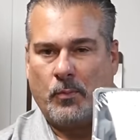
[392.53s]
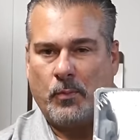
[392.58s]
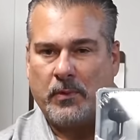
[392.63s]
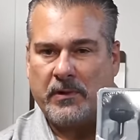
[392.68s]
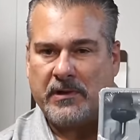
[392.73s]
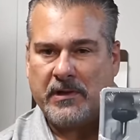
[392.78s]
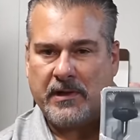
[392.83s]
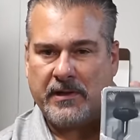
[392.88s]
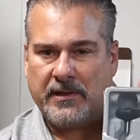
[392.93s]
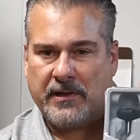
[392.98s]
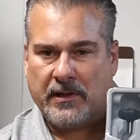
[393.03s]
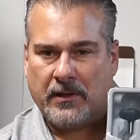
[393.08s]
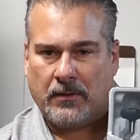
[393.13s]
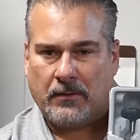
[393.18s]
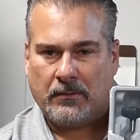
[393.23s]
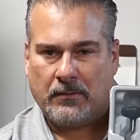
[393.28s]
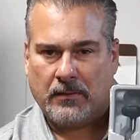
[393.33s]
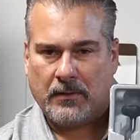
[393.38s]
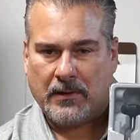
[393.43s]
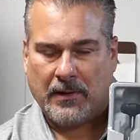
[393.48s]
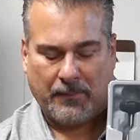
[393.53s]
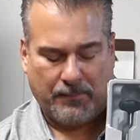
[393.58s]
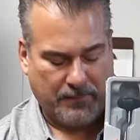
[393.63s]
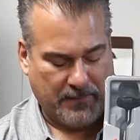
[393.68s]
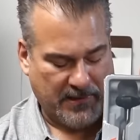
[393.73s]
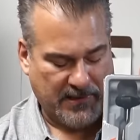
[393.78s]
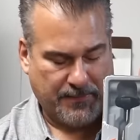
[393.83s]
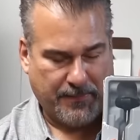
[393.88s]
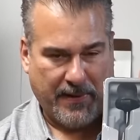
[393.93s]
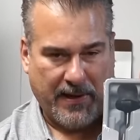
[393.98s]
We did a deal a couple
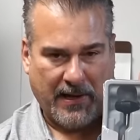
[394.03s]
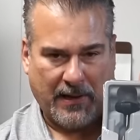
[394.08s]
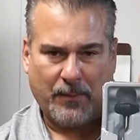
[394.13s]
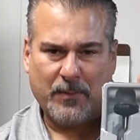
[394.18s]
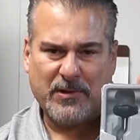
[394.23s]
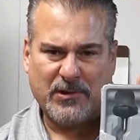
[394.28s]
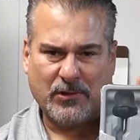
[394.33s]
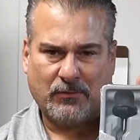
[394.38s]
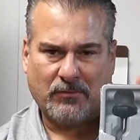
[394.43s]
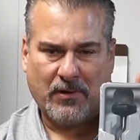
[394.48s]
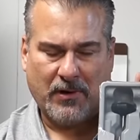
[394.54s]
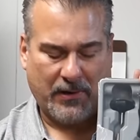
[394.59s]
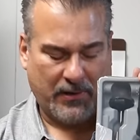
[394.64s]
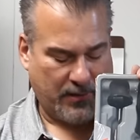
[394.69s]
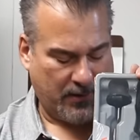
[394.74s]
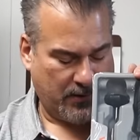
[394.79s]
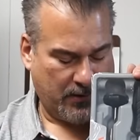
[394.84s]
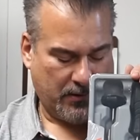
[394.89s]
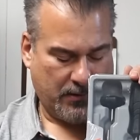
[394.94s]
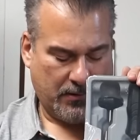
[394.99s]
months back. We still run it.